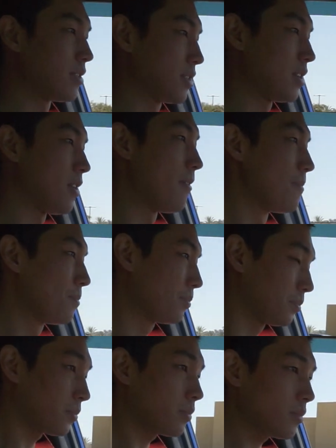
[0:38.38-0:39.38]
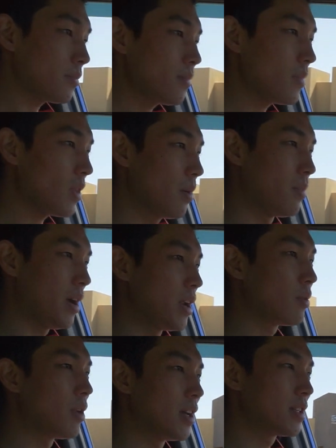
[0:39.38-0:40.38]
So, but
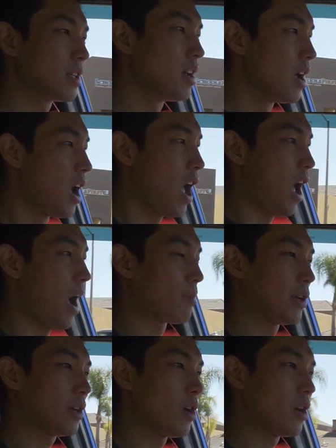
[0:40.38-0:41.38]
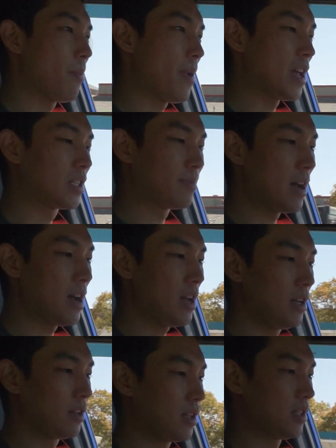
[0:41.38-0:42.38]
anyways, I'm gonna go to Best
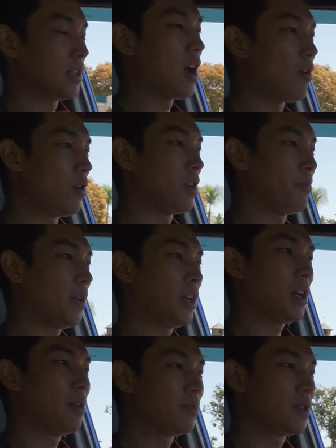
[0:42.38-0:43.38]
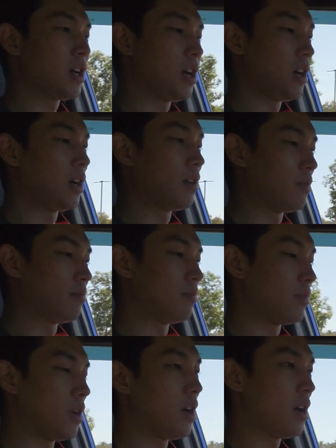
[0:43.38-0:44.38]
Buy because I want to pick up some
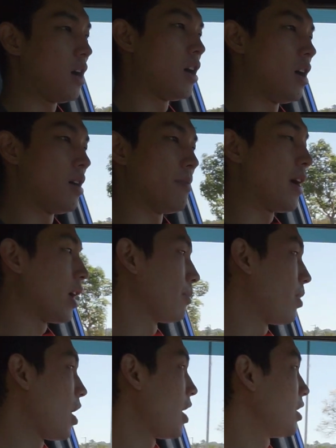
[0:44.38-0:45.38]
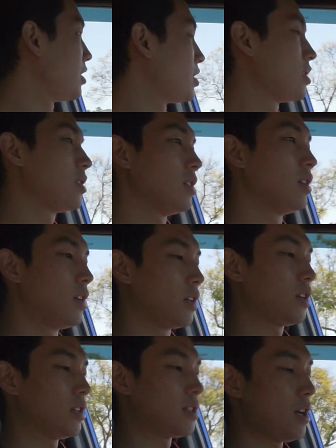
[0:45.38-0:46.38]
AirPods
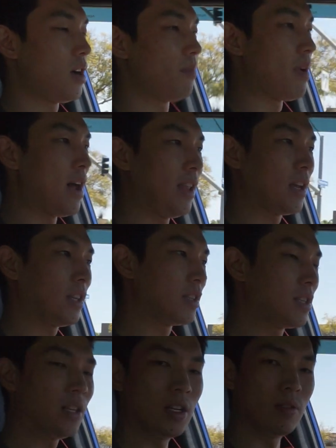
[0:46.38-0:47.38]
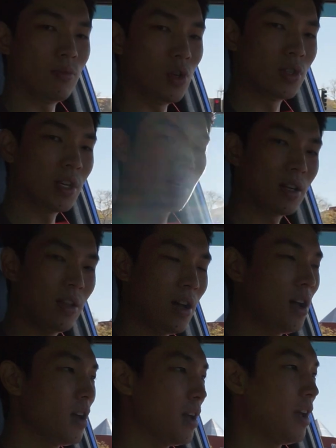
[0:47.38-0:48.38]
because I like listening to music a lot,